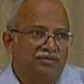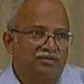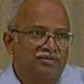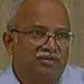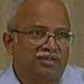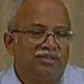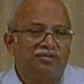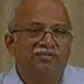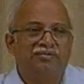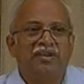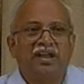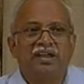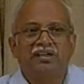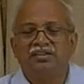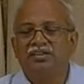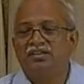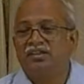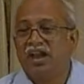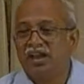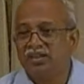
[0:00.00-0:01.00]
In fact,
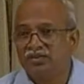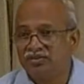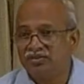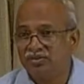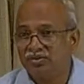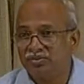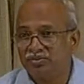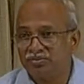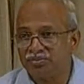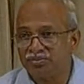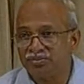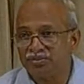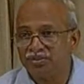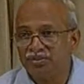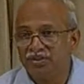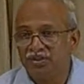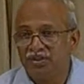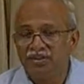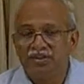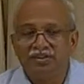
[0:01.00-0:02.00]
it assumes
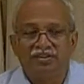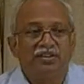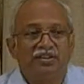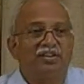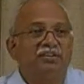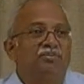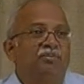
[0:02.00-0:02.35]
that